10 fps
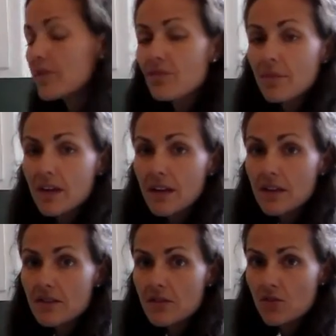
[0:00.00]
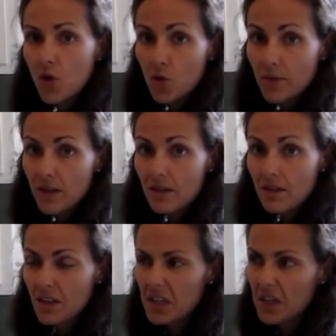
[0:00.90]
with my SCOBY
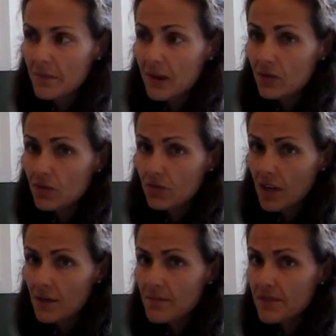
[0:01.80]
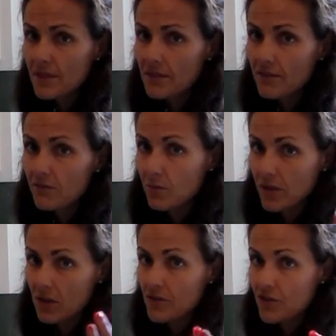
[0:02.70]
and about 2 cups of what
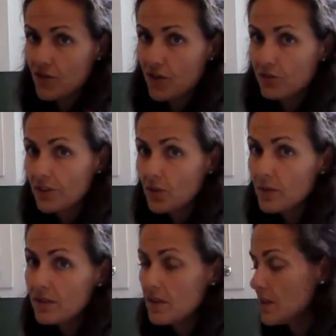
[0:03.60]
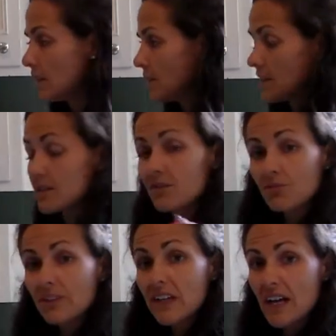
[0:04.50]
we call starter liquid. It's the
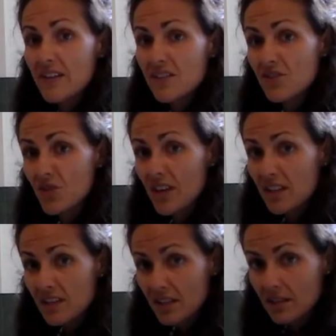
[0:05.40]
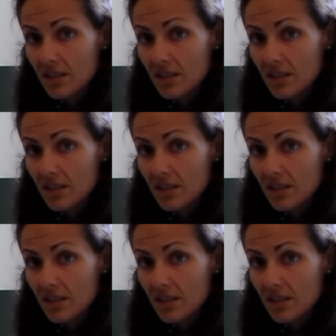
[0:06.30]
really concentrated